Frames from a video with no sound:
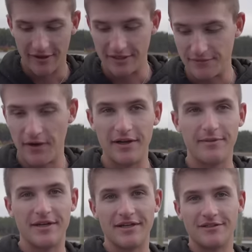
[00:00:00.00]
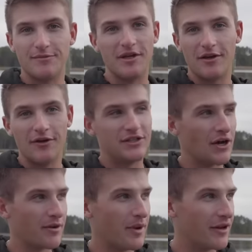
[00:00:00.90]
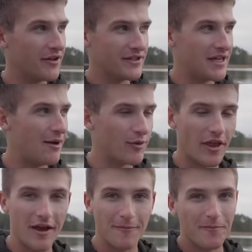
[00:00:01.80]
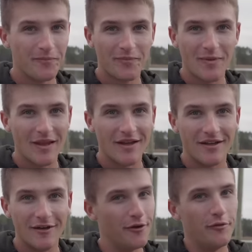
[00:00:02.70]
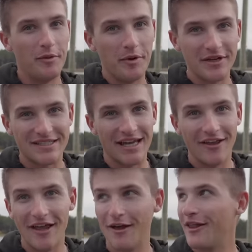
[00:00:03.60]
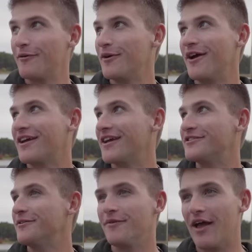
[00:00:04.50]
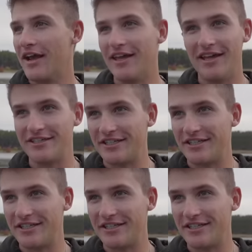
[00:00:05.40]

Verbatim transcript: And it's funny because me and Cody talk about it all the time. We're like, Dude, if we bring a scale out, like we're not catching them. Like it's